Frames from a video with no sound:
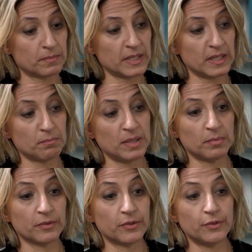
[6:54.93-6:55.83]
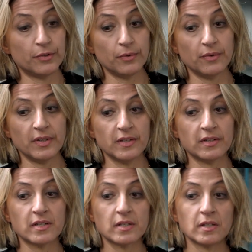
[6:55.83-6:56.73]
getting people to do
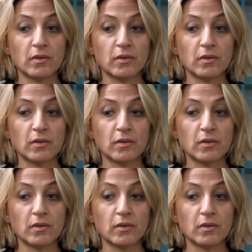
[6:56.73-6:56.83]
this